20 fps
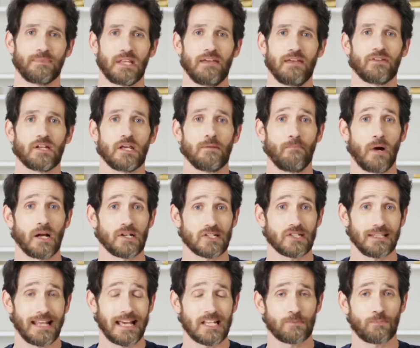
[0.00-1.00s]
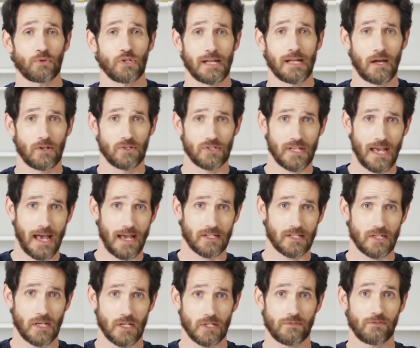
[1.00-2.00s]
even in much less pronounced
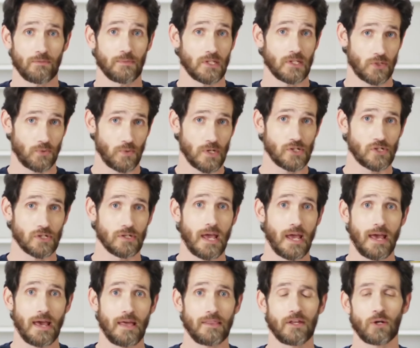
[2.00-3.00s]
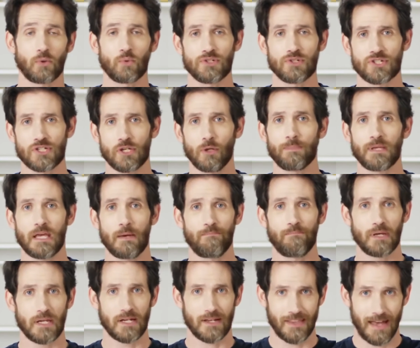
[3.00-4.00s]
accents from this region, there will still be a
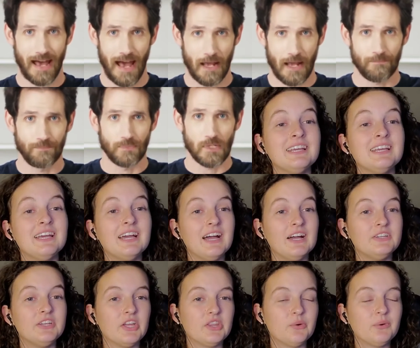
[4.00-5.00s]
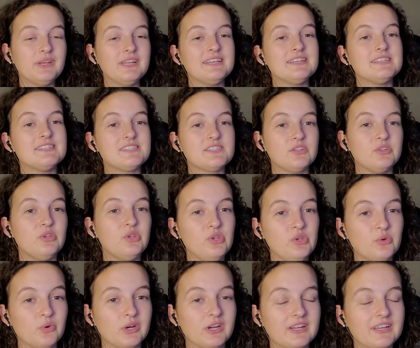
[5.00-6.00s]
bit of that. Another one is New
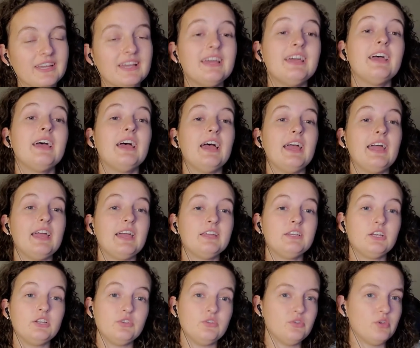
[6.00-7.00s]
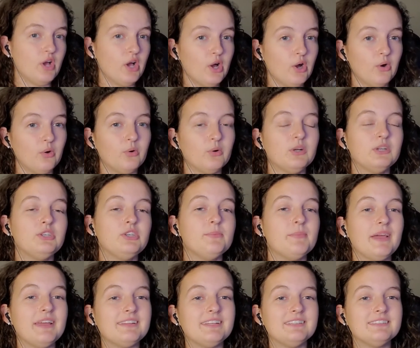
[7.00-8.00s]
York. And no, you
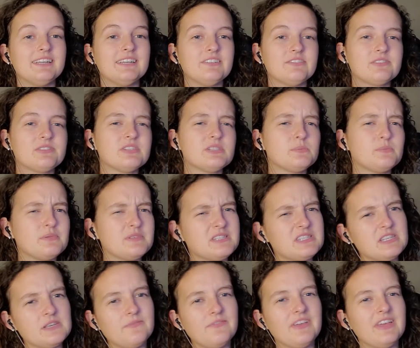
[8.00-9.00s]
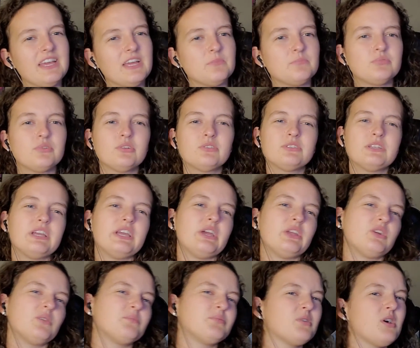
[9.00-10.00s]
may think that there's a specific Brooklyn
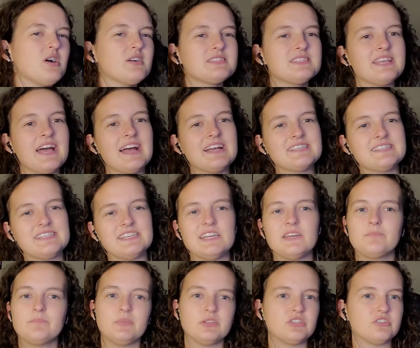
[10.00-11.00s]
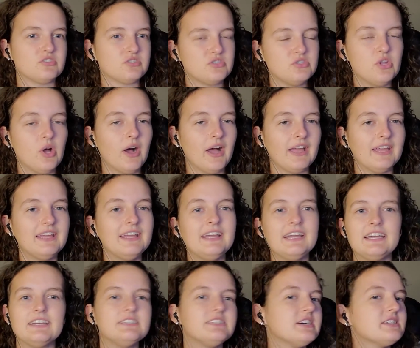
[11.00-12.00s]
or Bronx accent, but there's not.
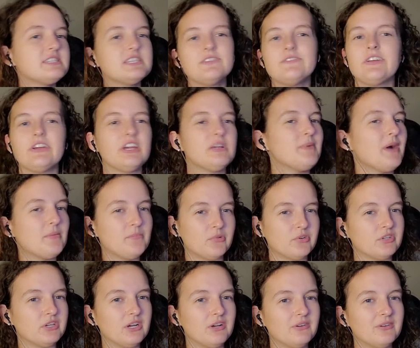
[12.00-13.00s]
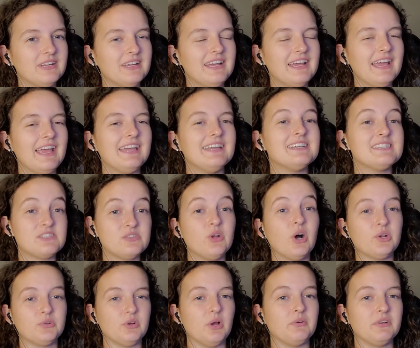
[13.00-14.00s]
It doesn't vary by borough, and it's
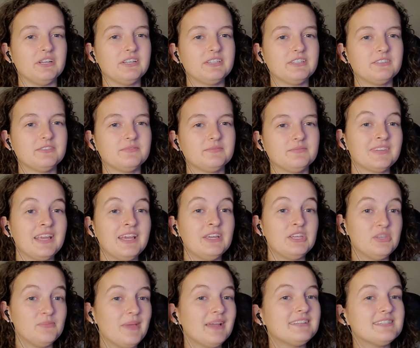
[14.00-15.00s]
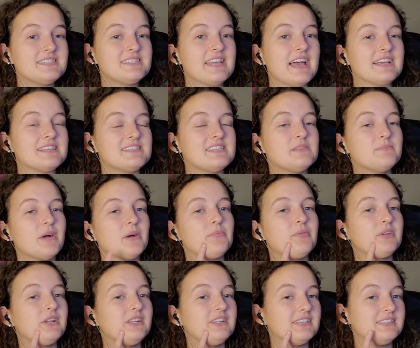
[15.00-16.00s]
non-rhotic. You make this accent by
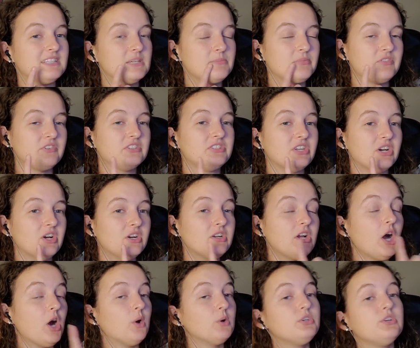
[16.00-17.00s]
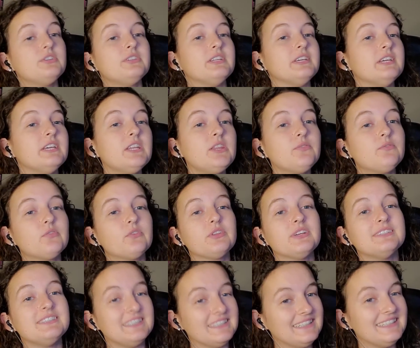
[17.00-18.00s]
putting the tip of your tongue on your teeth for
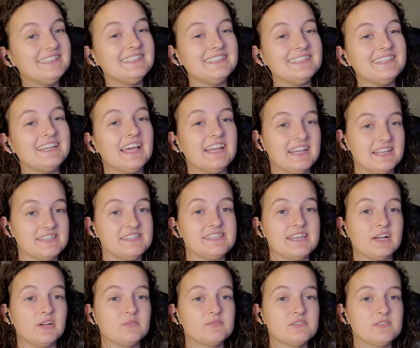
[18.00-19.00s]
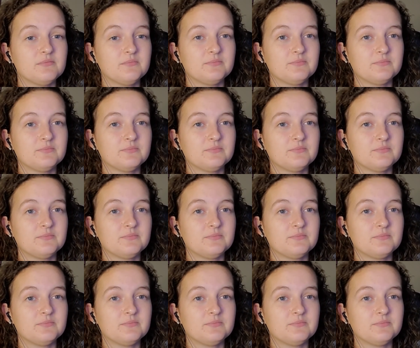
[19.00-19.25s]
the T, D, and N sounds.